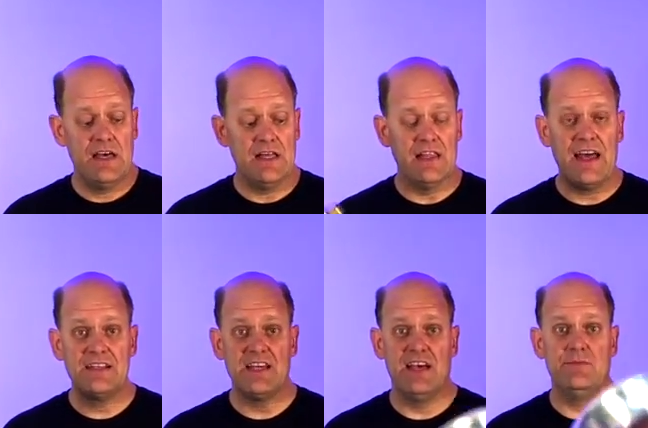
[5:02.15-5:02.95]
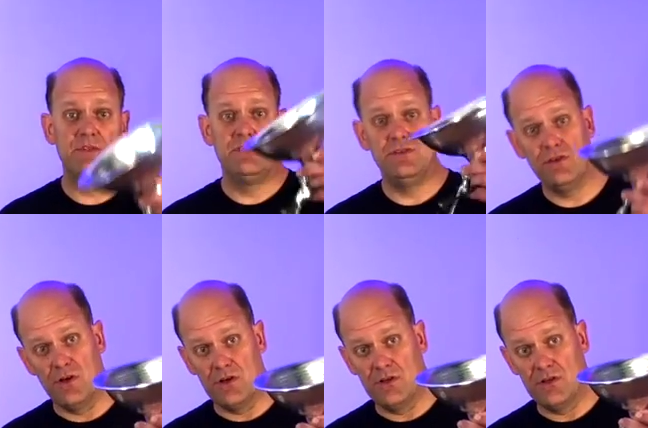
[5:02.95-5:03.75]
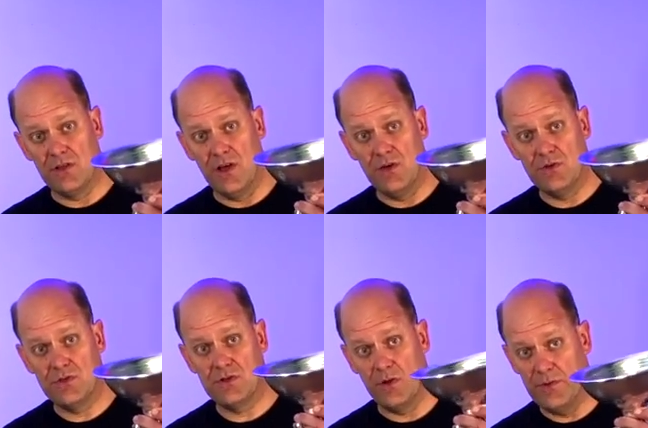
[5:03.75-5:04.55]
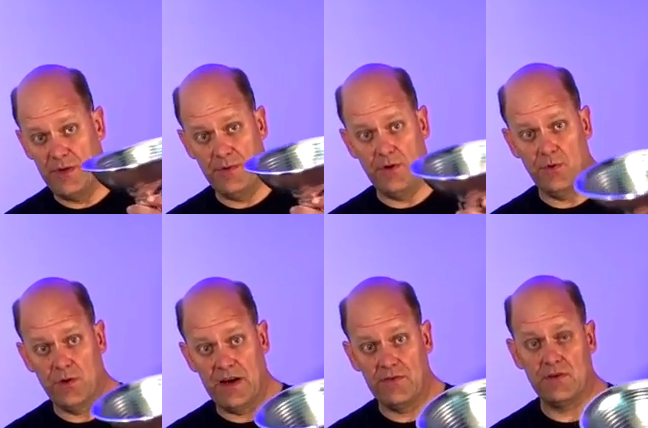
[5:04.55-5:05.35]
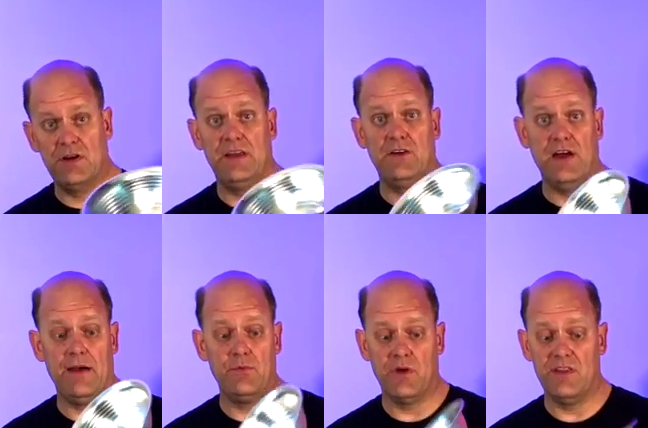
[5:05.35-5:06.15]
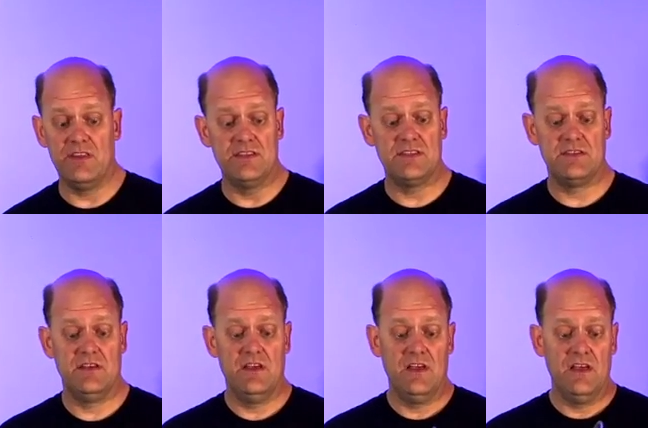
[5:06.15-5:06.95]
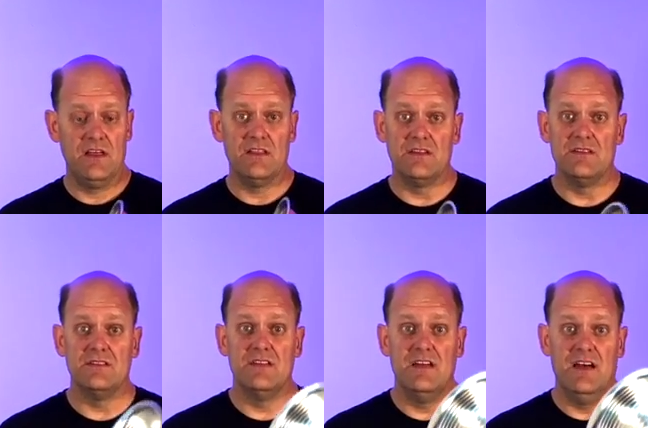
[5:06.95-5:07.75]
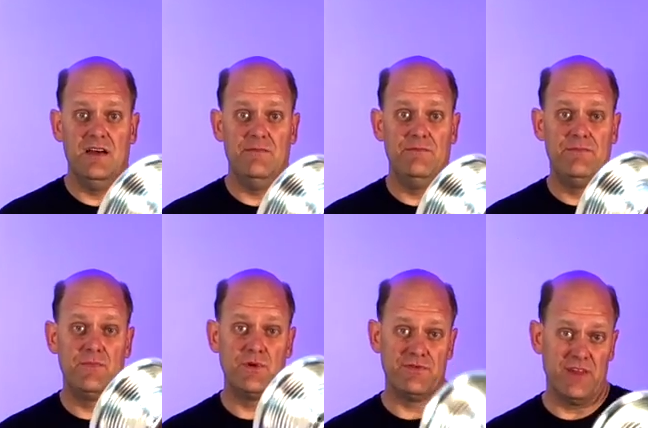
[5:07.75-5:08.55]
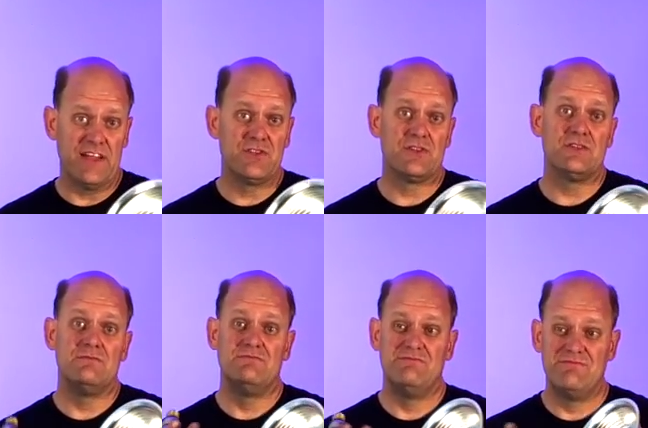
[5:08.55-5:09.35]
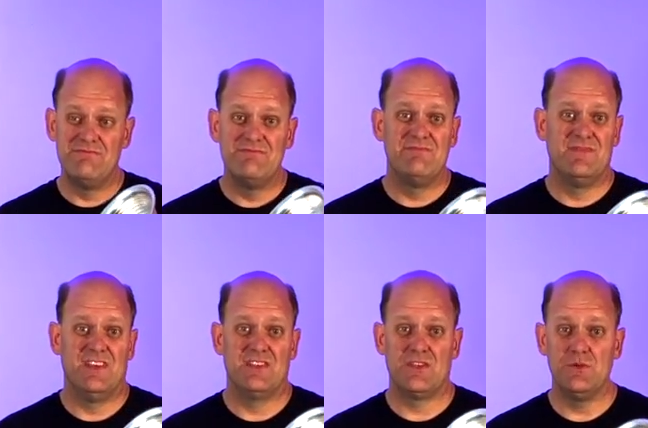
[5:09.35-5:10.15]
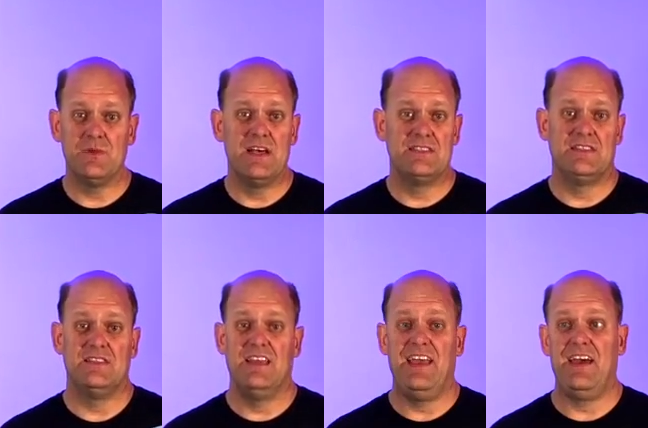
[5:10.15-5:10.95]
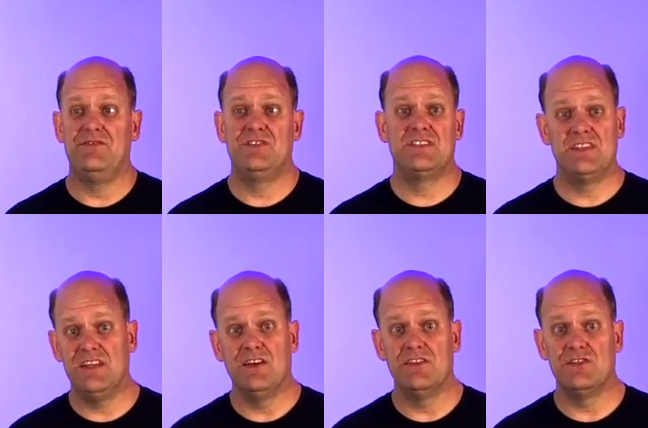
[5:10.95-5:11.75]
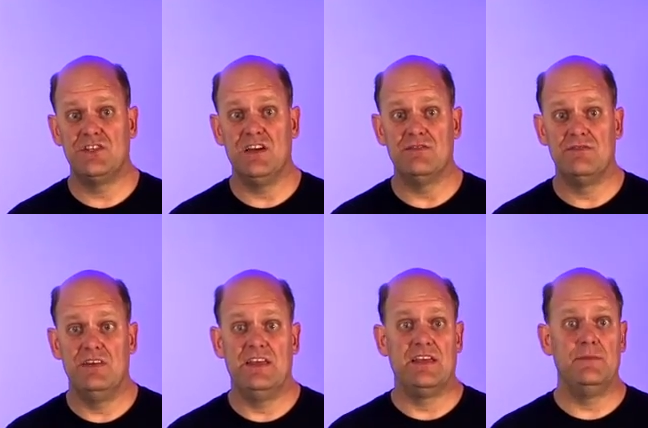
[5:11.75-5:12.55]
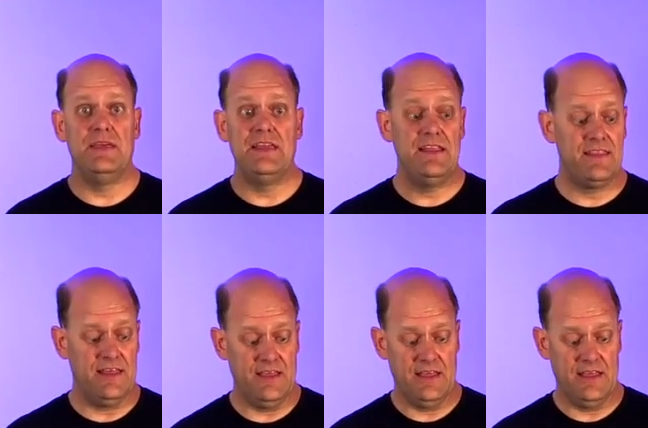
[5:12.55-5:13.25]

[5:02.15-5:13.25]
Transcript: A lot of times, you can go to Lowe's, Home Depot, whatever, and grab one of these little reflector scoop lights that they have just sitting on the shelf. It can be anything.